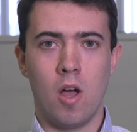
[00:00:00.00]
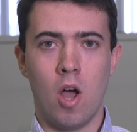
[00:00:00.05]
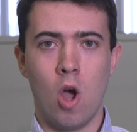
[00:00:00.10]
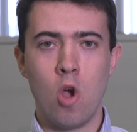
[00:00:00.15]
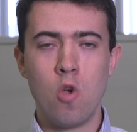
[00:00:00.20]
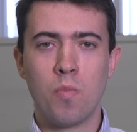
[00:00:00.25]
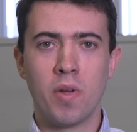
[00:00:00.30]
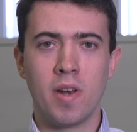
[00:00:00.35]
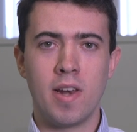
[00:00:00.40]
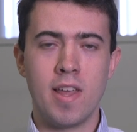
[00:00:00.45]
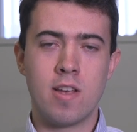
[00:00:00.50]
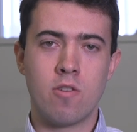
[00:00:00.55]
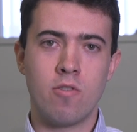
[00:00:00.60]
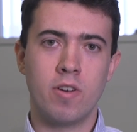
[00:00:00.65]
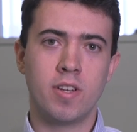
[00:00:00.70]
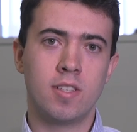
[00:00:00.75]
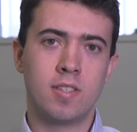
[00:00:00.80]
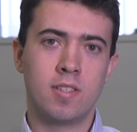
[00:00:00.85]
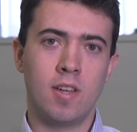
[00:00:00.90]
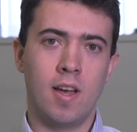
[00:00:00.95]
openly
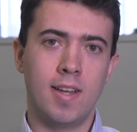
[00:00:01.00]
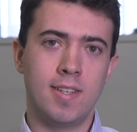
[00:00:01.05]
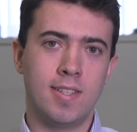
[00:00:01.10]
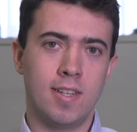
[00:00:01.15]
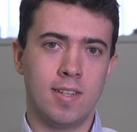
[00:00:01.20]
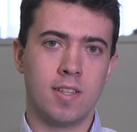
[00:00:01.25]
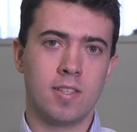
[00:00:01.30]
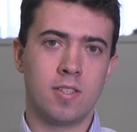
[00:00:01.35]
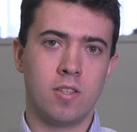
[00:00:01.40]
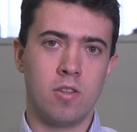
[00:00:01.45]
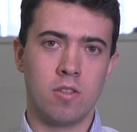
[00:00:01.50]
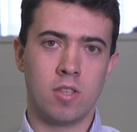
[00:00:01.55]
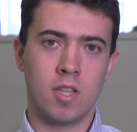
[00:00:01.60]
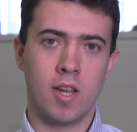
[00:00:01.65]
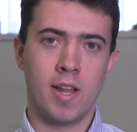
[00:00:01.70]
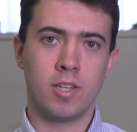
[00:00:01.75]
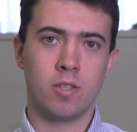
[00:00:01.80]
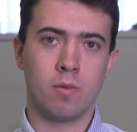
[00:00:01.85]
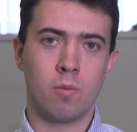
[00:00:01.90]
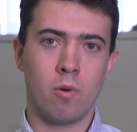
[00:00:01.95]
criticising this
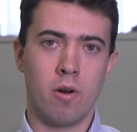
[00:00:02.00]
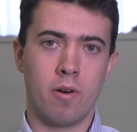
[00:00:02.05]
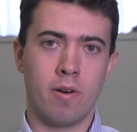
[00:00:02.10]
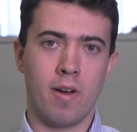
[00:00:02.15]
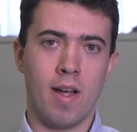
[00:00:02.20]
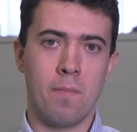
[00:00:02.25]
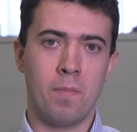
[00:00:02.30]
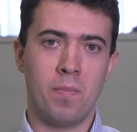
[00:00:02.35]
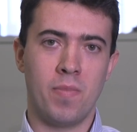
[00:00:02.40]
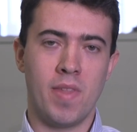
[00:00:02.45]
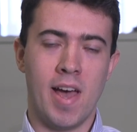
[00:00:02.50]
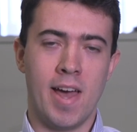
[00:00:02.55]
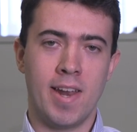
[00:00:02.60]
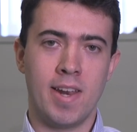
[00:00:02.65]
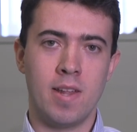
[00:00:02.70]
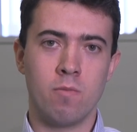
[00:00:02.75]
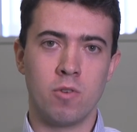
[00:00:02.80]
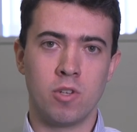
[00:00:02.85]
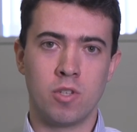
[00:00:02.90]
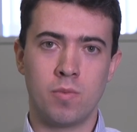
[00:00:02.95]
euthanasia programme. And
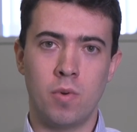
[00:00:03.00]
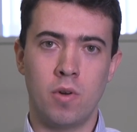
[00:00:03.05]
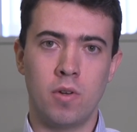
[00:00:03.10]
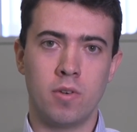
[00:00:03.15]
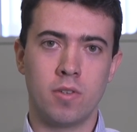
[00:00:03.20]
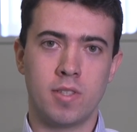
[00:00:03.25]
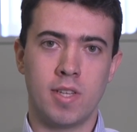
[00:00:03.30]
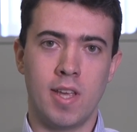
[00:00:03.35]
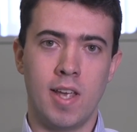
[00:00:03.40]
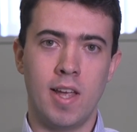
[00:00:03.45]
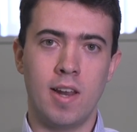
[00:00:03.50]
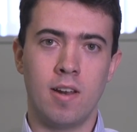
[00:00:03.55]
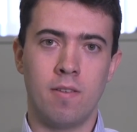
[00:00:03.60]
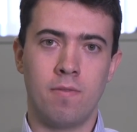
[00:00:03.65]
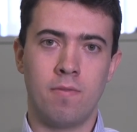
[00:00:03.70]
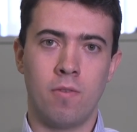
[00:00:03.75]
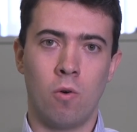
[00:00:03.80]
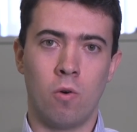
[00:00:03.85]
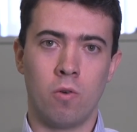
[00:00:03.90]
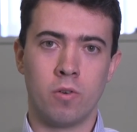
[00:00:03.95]
in response, Hitler
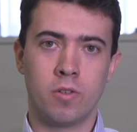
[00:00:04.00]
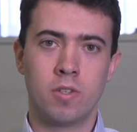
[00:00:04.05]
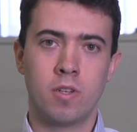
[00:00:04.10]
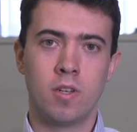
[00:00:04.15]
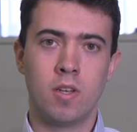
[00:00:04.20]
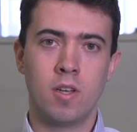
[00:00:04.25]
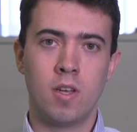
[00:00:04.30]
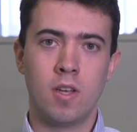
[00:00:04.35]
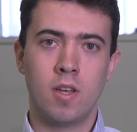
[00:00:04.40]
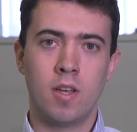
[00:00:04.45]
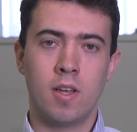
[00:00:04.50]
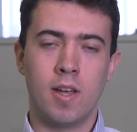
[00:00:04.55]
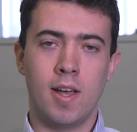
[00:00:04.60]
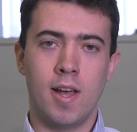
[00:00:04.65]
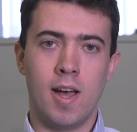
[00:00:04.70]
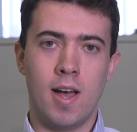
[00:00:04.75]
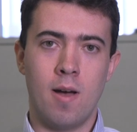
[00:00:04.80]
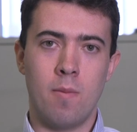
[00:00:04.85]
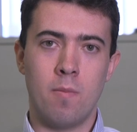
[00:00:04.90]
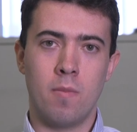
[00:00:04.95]
thought
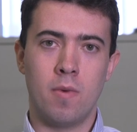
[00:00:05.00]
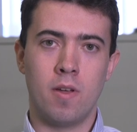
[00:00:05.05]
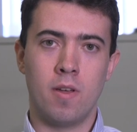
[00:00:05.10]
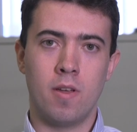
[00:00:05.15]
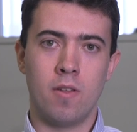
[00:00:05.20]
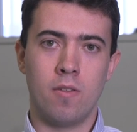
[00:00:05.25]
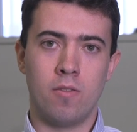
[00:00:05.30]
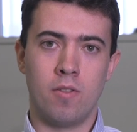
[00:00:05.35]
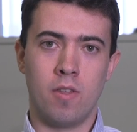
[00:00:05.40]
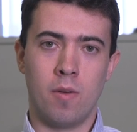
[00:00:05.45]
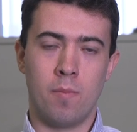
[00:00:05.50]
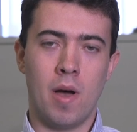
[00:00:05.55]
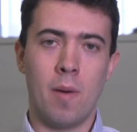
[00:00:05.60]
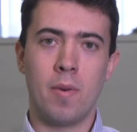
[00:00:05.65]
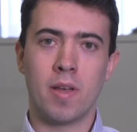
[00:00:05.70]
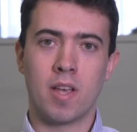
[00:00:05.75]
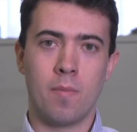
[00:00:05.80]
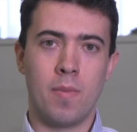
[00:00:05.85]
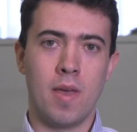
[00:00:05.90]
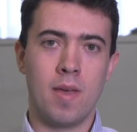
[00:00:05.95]
that
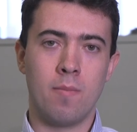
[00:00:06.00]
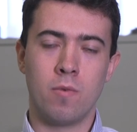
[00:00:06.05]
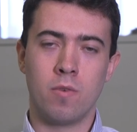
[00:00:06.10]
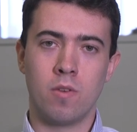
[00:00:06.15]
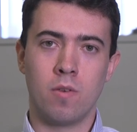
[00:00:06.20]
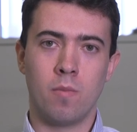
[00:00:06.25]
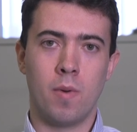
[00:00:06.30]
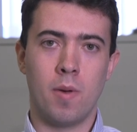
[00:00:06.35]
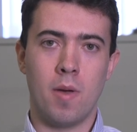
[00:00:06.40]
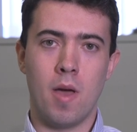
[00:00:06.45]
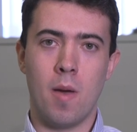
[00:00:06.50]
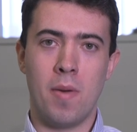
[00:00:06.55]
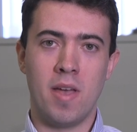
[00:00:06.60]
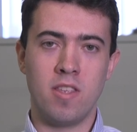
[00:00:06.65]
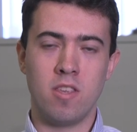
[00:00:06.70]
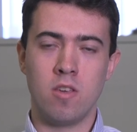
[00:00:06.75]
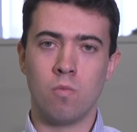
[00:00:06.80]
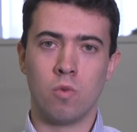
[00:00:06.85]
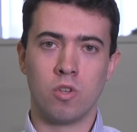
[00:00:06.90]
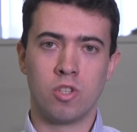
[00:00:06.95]
public
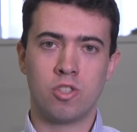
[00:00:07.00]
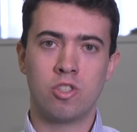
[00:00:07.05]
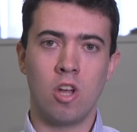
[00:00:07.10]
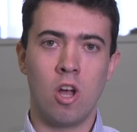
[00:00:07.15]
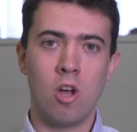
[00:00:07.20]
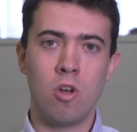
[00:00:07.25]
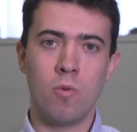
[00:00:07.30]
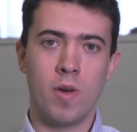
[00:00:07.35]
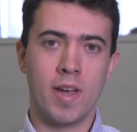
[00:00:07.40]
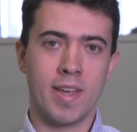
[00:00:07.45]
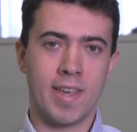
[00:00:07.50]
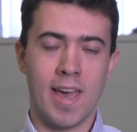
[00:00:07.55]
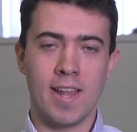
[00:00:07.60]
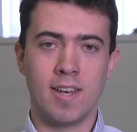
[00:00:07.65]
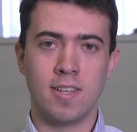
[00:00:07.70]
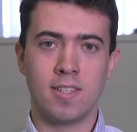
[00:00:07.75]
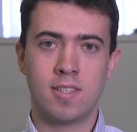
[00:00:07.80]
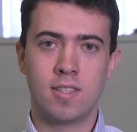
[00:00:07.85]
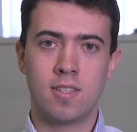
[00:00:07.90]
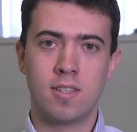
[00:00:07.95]
opinion was so
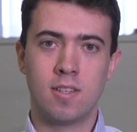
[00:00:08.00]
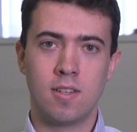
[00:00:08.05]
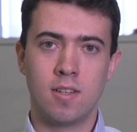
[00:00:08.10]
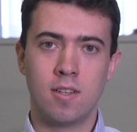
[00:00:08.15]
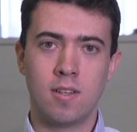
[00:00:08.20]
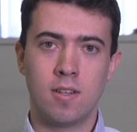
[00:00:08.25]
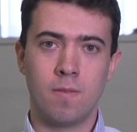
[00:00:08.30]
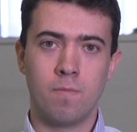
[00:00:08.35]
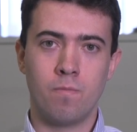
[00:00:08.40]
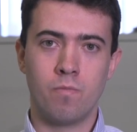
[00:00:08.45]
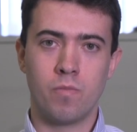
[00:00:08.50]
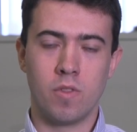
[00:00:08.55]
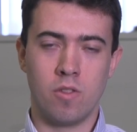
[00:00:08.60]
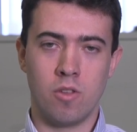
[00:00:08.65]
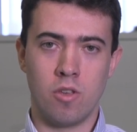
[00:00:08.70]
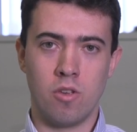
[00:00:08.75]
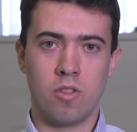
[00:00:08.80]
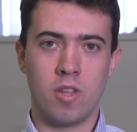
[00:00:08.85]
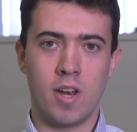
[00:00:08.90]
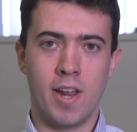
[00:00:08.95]
against
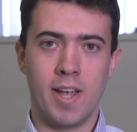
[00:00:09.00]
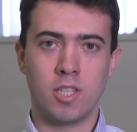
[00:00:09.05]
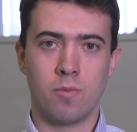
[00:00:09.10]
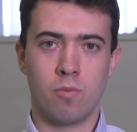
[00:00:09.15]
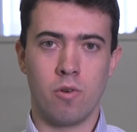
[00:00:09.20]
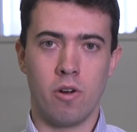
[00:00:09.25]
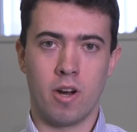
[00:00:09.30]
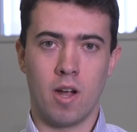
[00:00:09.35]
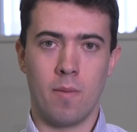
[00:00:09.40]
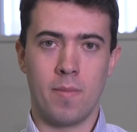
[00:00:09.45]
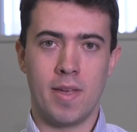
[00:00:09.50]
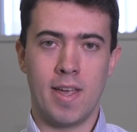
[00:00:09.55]
the euthanasia programme,